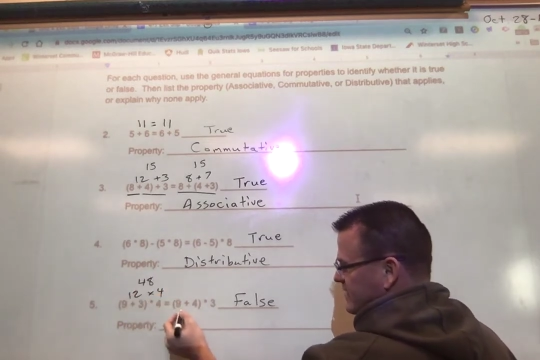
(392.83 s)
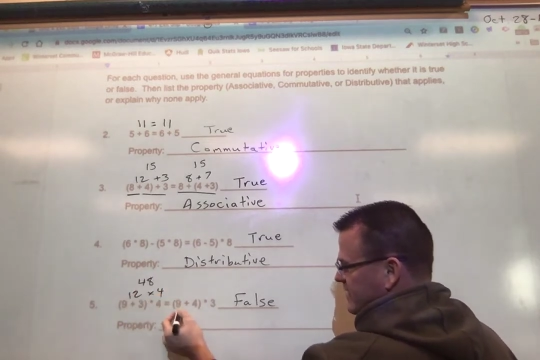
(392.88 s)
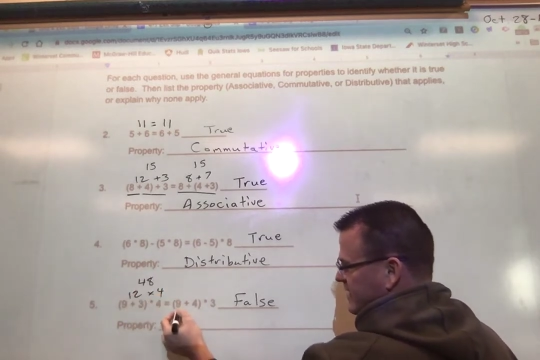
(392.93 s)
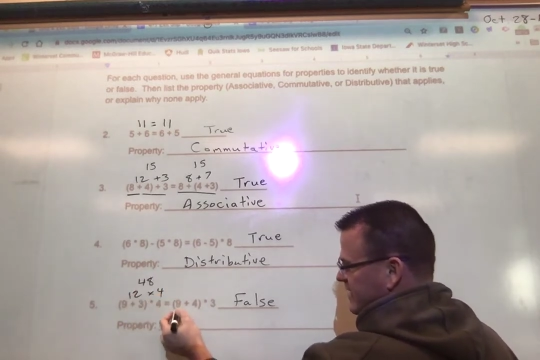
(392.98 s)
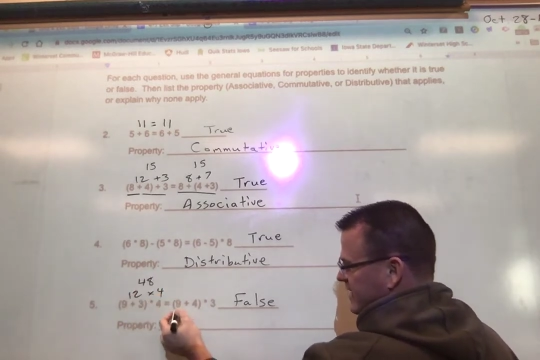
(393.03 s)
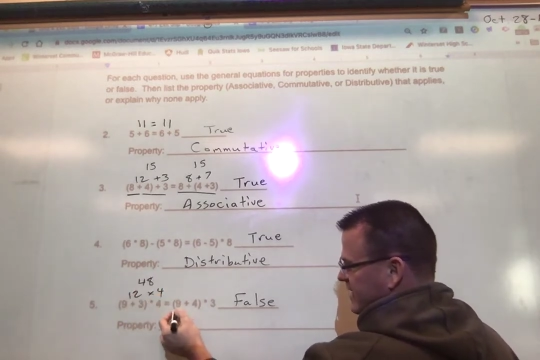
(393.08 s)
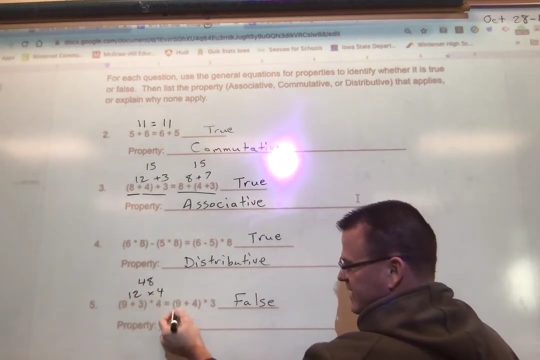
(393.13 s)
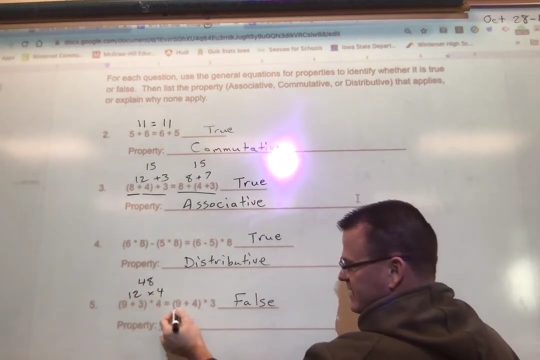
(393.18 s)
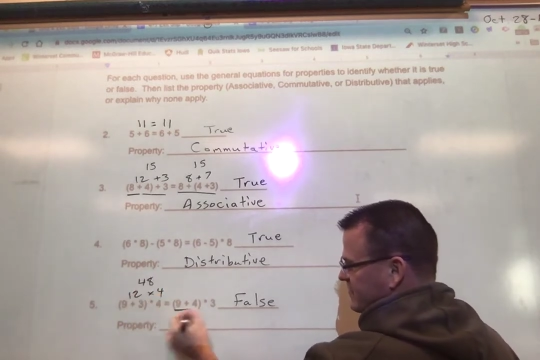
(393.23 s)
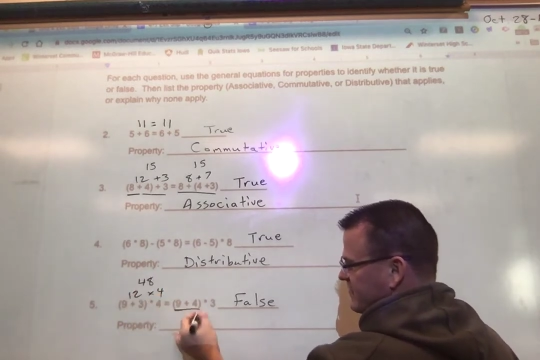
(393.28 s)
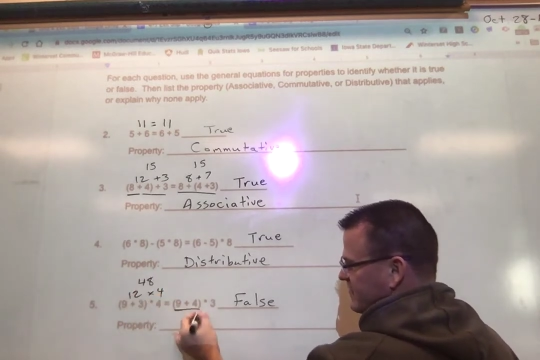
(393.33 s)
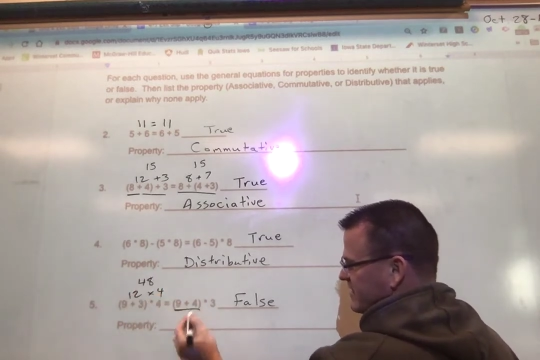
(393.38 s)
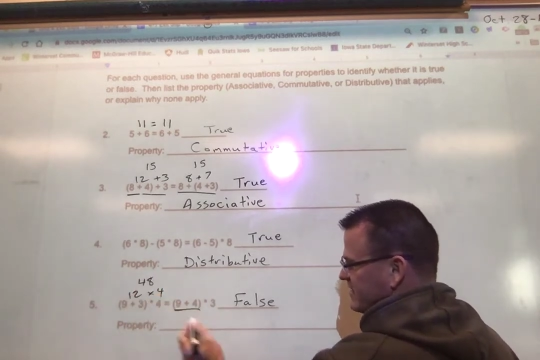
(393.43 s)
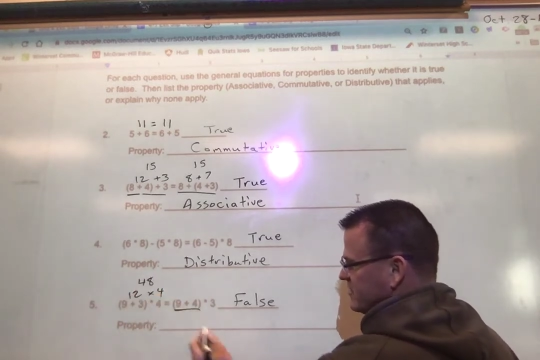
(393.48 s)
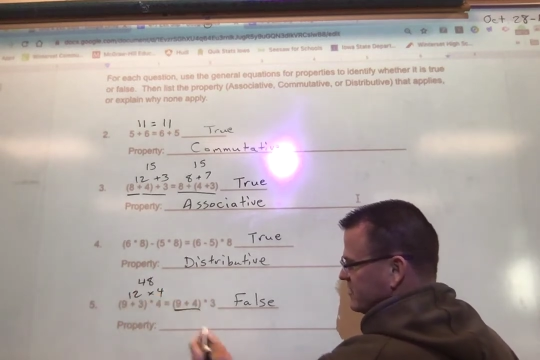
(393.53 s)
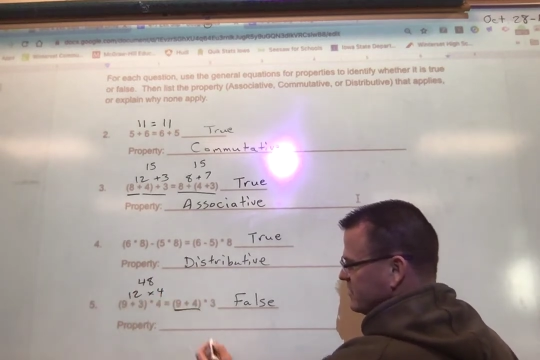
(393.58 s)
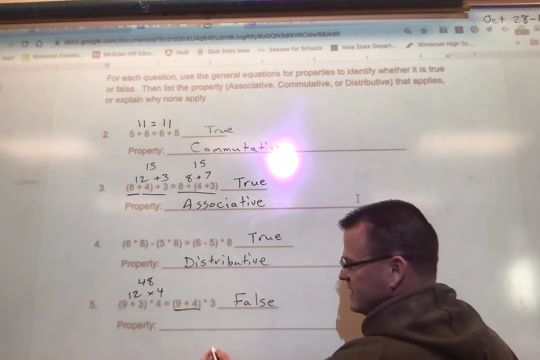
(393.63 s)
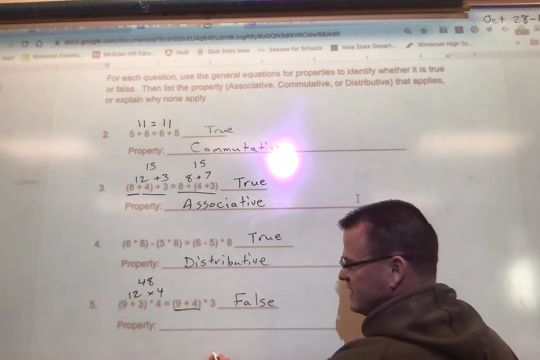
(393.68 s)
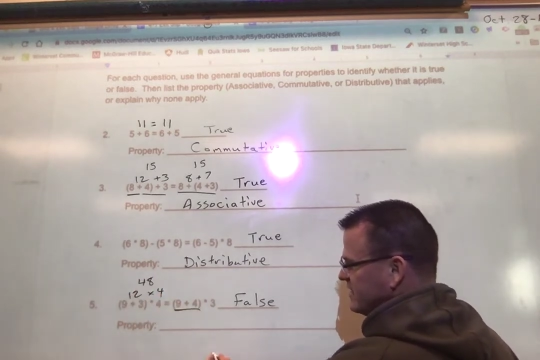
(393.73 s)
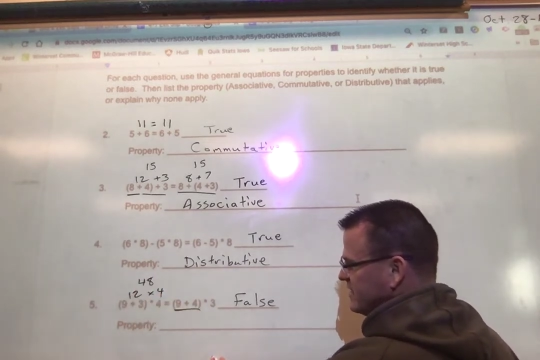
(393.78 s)
And if I do
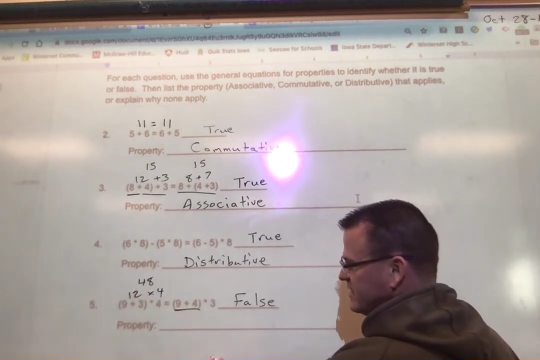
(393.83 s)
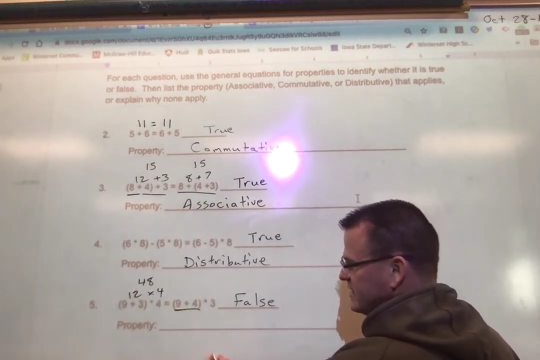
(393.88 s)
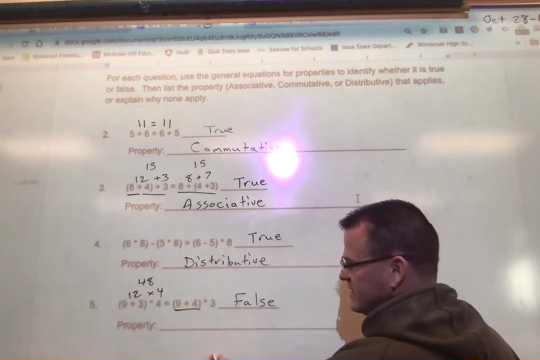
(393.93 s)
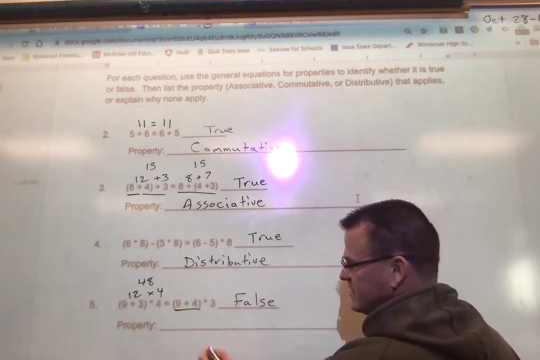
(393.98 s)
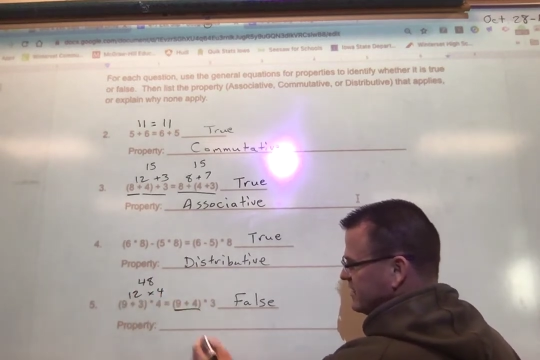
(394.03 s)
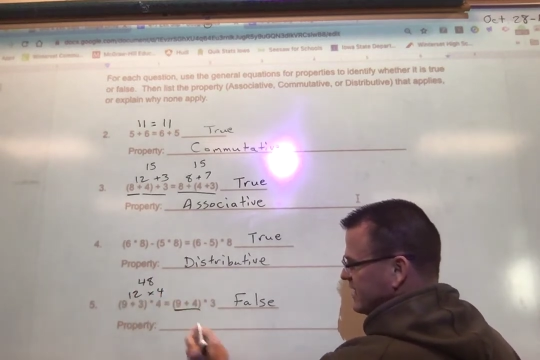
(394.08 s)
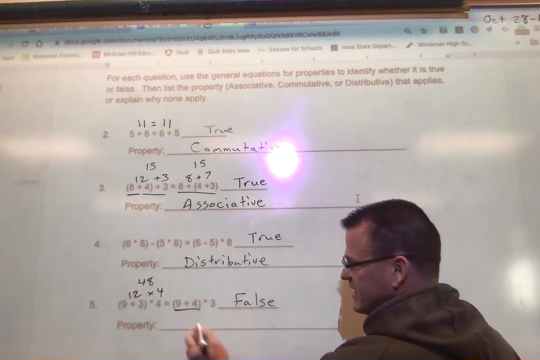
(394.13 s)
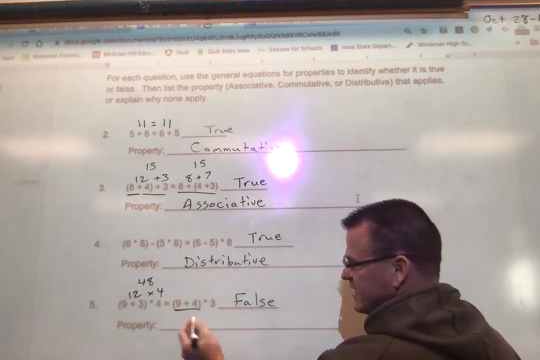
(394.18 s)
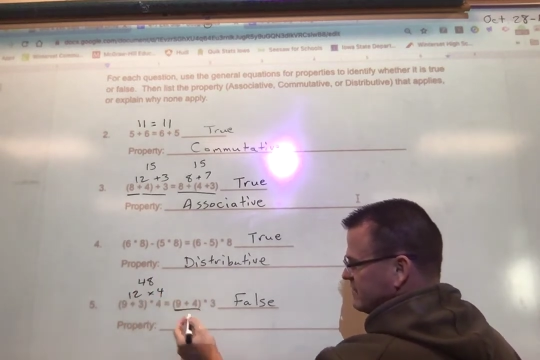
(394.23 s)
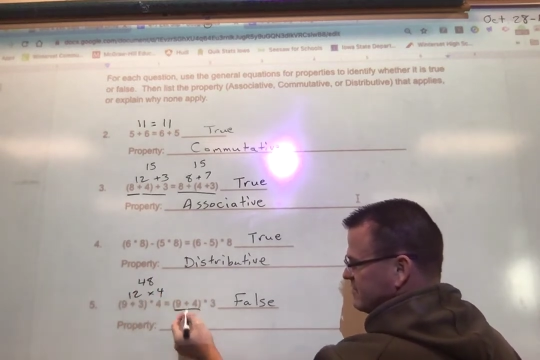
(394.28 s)
here, 9